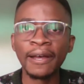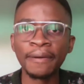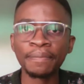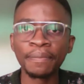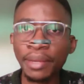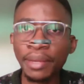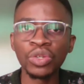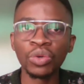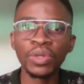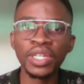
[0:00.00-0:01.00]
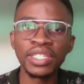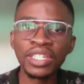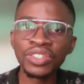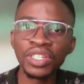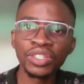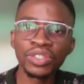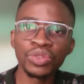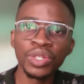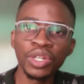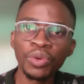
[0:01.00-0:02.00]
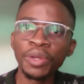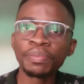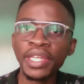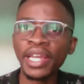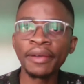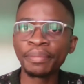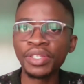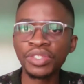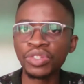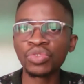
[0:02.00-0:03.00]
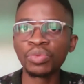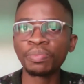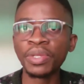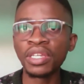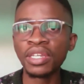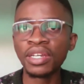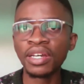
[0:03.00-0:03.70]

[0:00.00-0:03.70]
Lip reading: So essentially to equip the young person to be